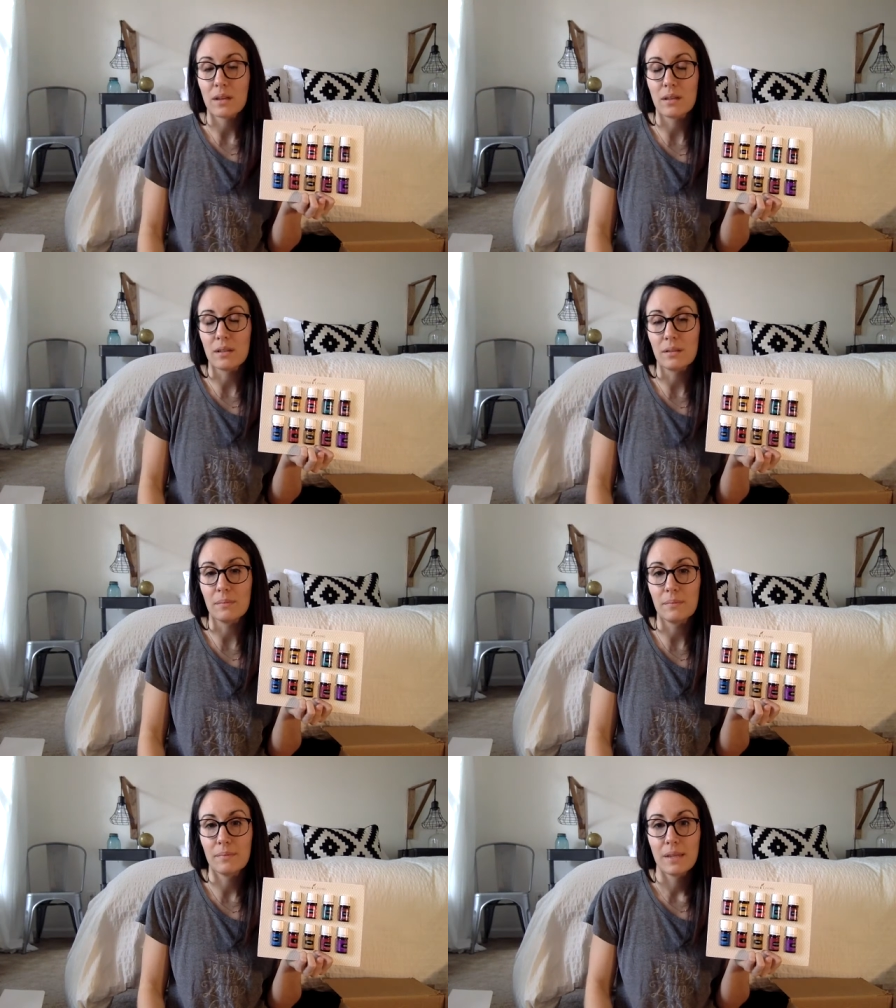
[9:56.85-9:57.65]

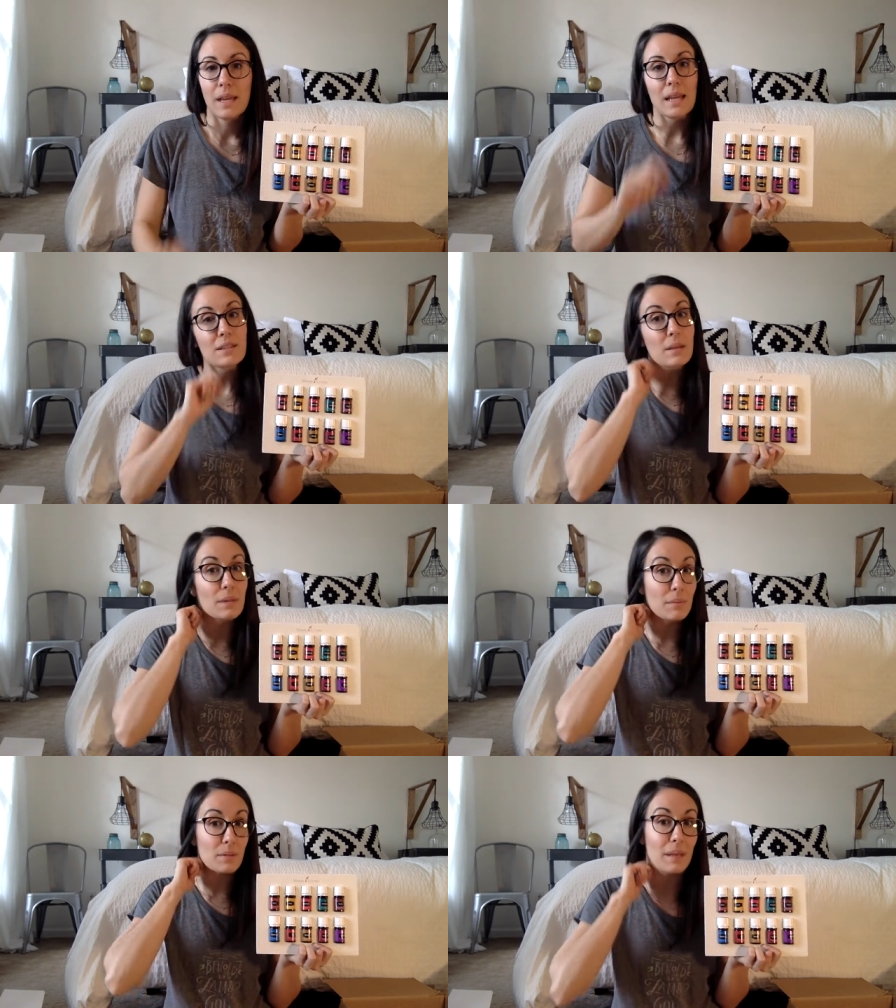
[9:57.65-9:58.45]
Um, and
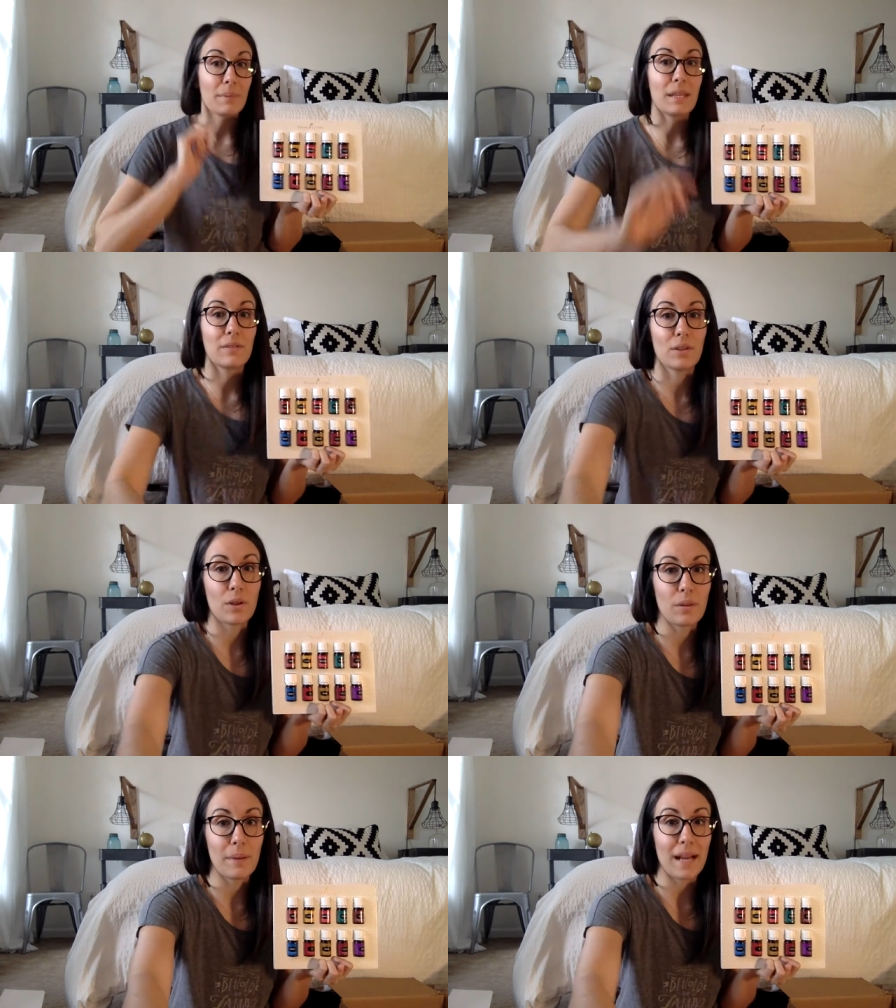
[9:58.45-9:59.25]
sometimes maybe even
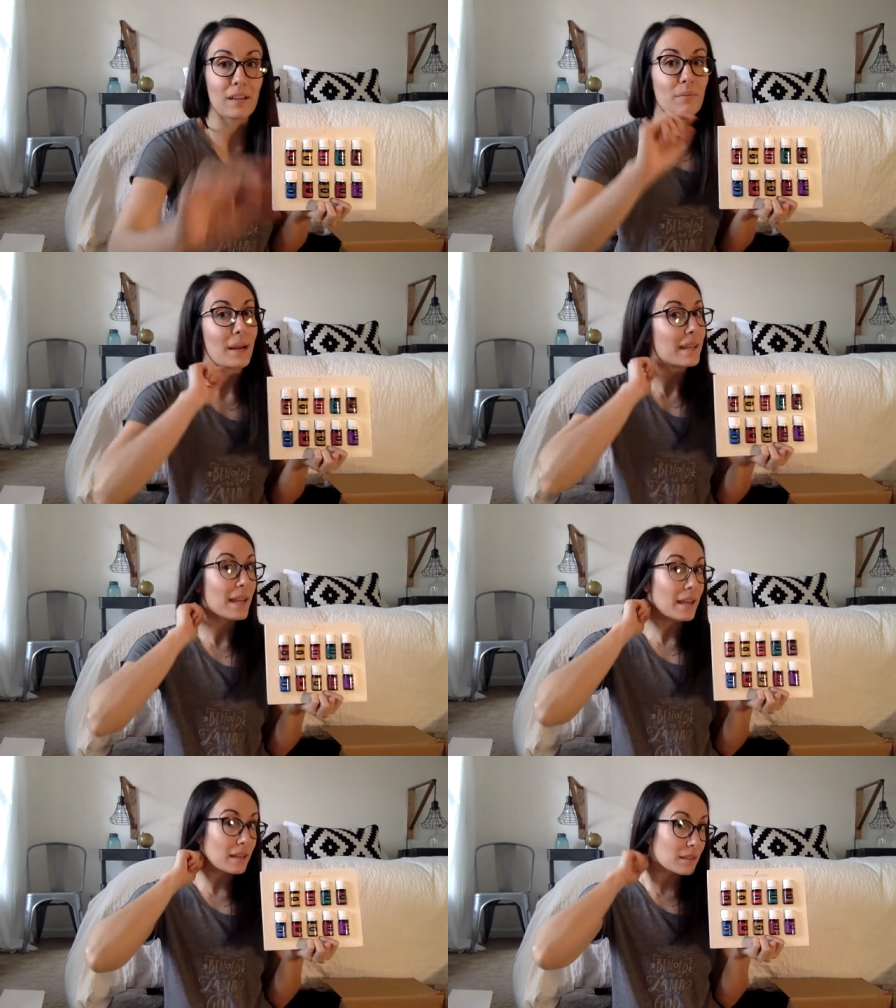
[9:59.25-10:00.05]
on the back of my
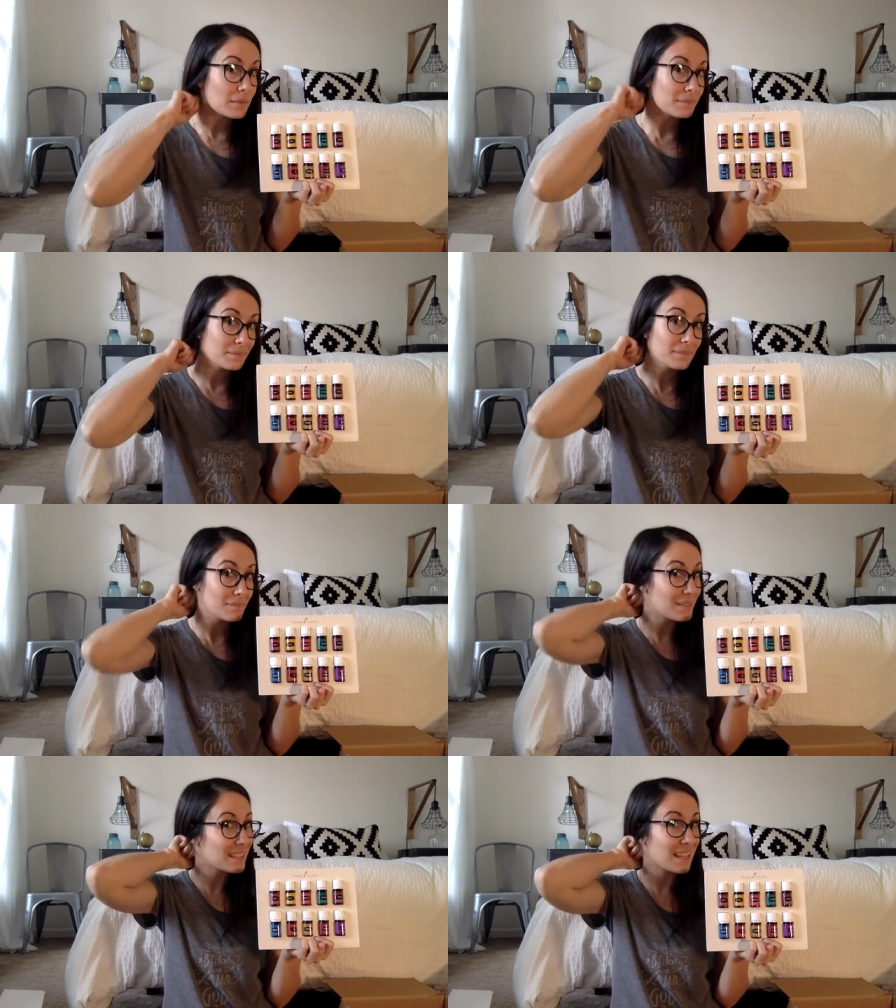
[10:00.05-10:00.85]
neck,
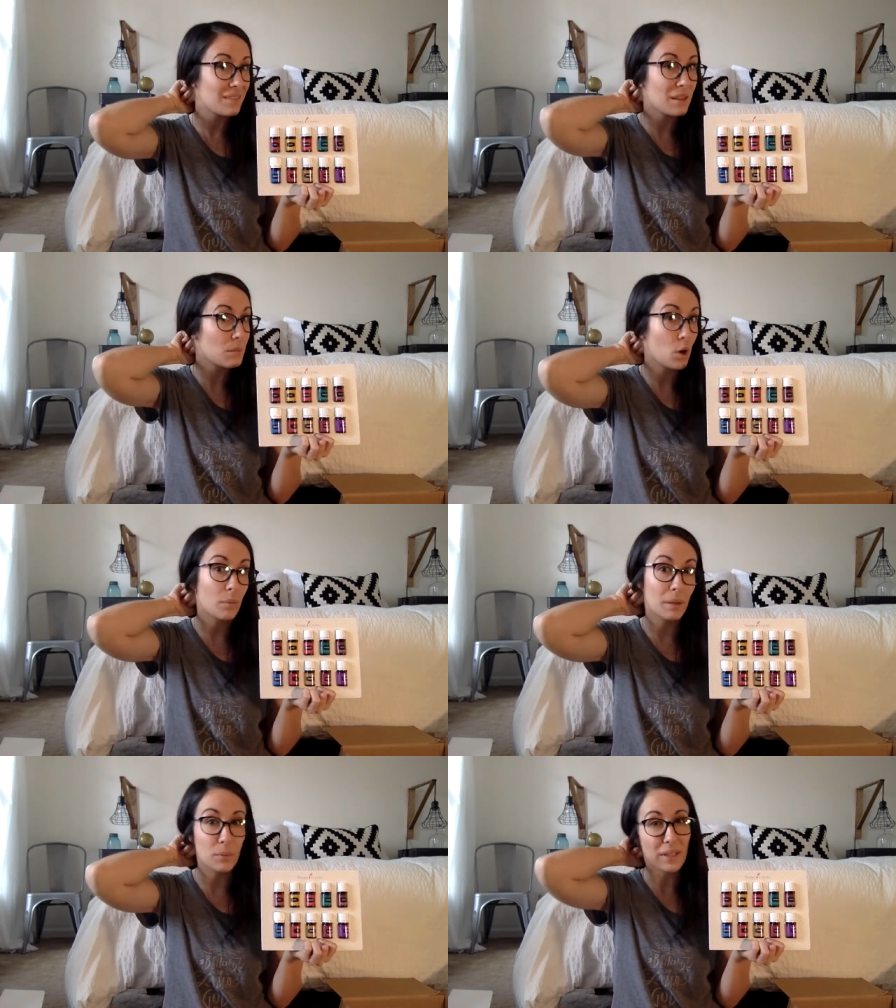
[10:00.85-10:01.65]
kind of
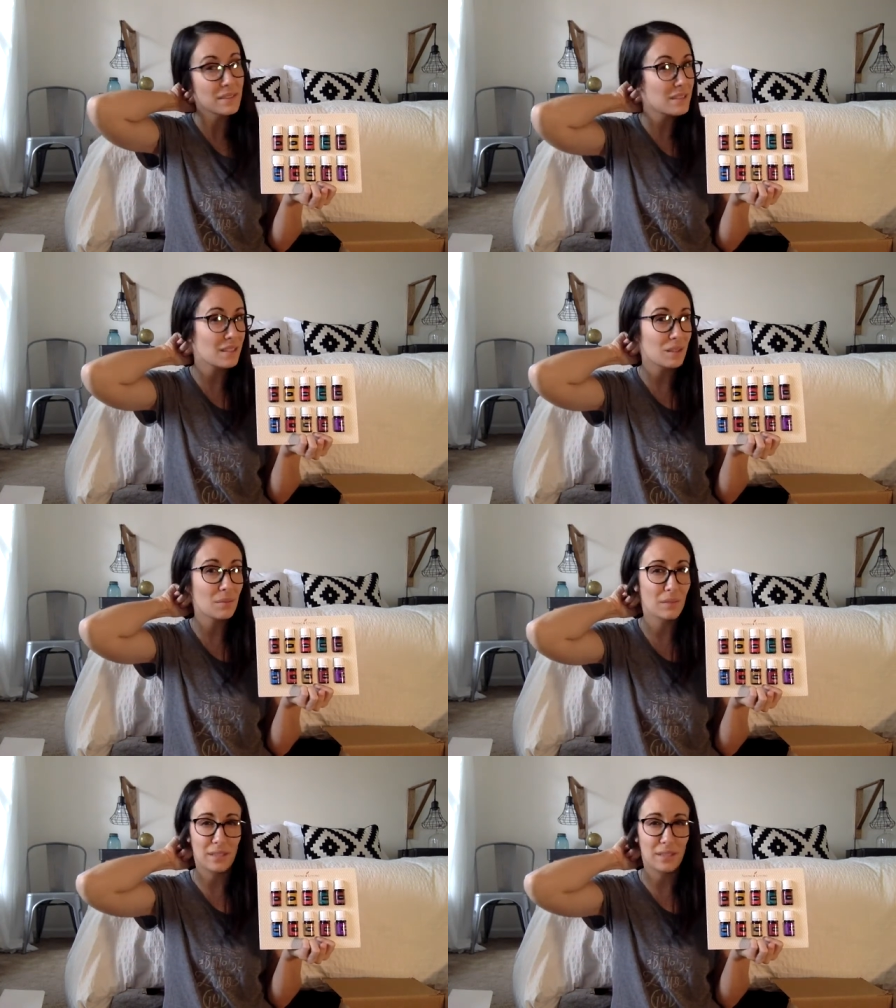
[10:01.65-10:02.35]
on my brainstem,